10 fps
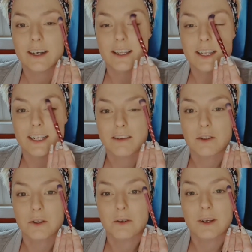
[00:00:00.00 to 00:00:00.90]
I think that's
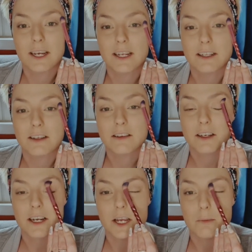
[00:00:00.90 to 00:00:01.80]
the only way I can
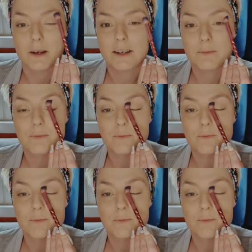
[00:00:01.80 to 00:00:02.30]
describe it.